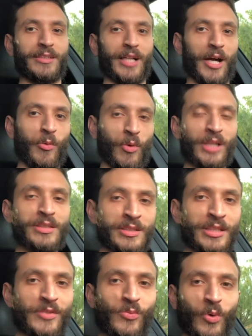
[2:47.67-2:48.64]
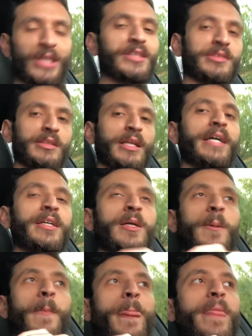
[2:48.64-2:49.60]
I want to see what it's like
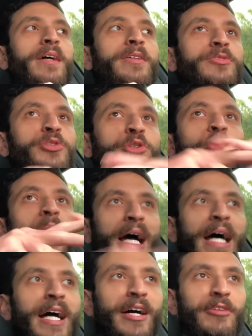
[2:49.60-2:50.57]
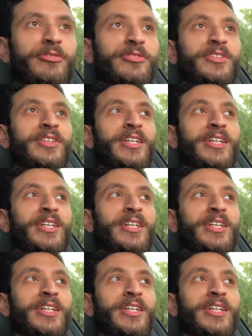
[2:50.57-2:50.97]
to have